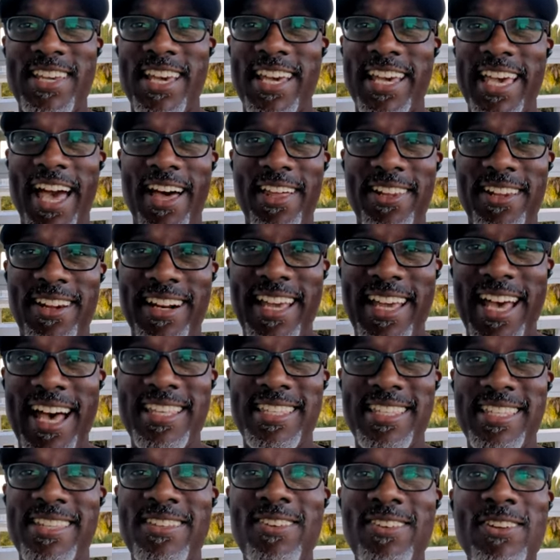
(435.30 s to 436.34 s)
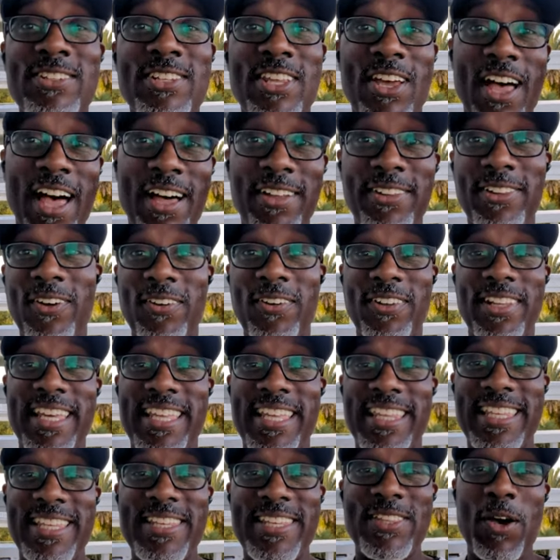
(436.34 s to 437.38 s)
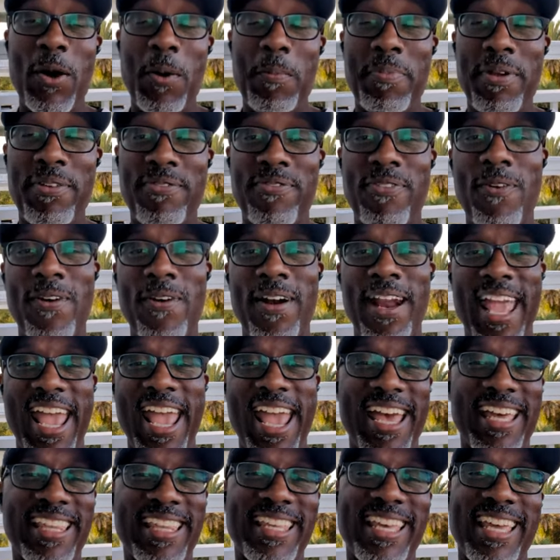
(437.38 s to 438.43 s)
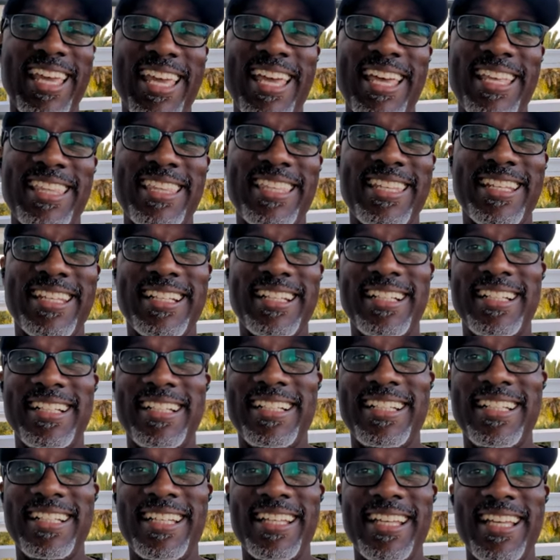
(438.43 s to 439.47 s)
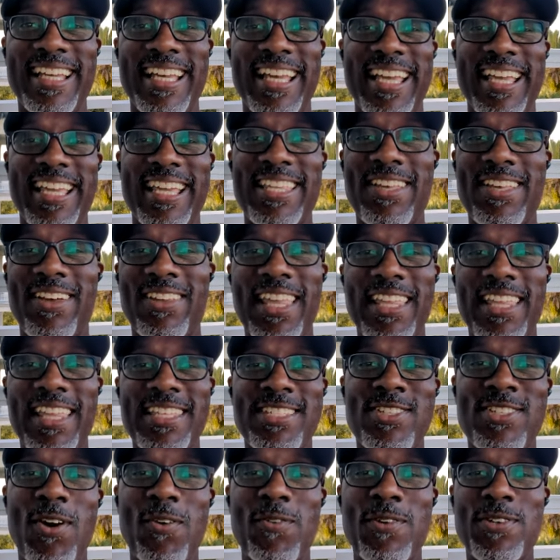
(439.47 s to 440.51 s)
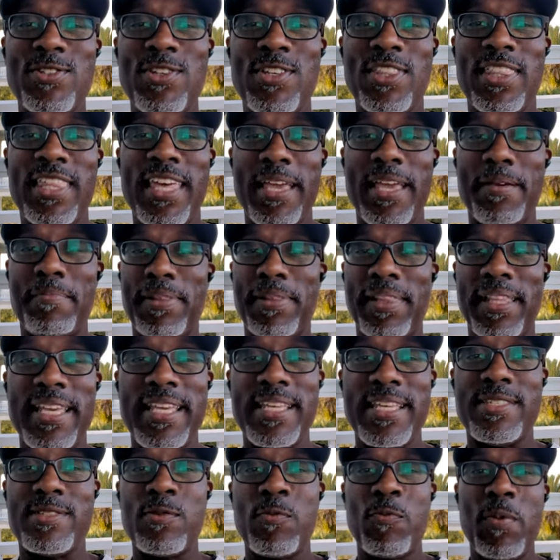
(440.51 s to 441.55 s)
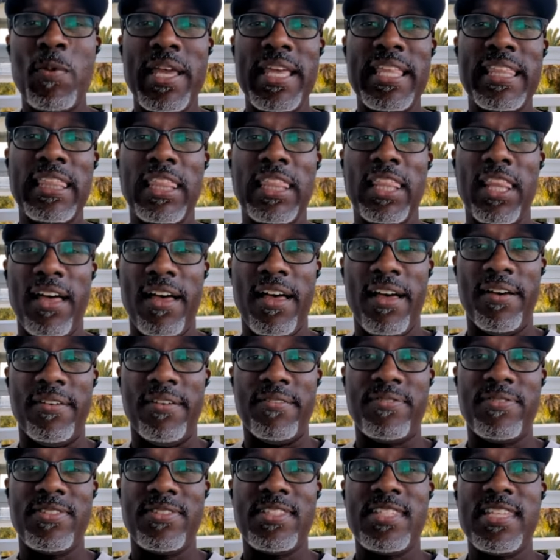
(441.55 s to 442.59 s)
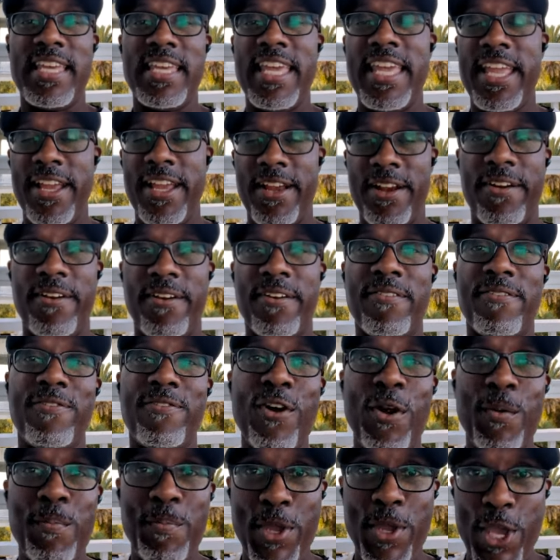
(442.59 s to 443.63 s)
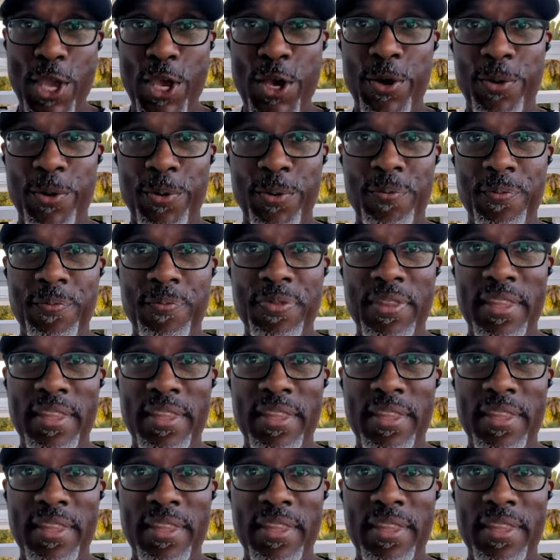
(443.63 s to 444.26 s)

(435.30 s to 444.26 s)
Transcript: check out our content or download it, you know, beforehand. And, uh, you know, let us know what you think, please. We love to hear from you.